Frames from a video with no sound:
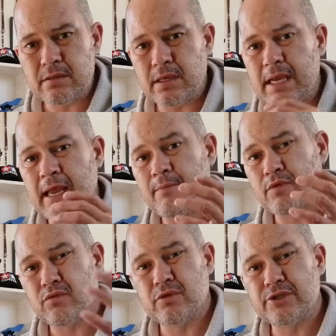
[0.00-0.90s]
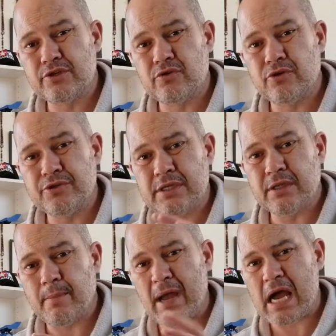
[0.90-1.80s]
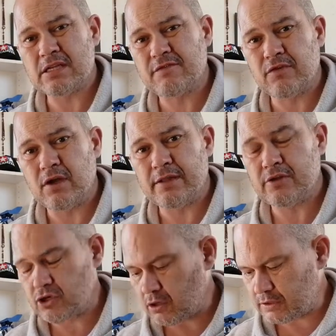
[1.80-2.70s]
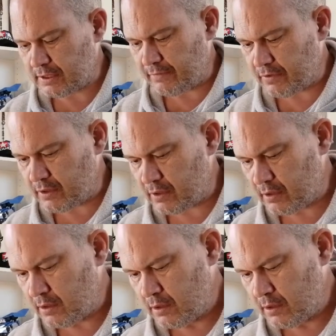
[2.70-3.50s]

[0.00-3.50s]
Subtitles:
that came with all the screws and the parts for like the shocks and everything.